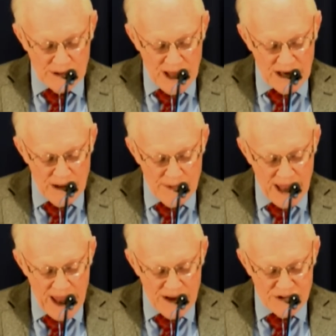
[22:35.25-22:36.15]
let him
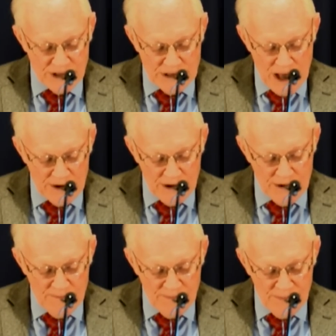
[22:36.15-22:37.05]
be as the
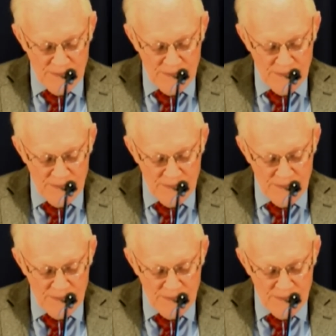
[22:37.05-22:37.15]
younger,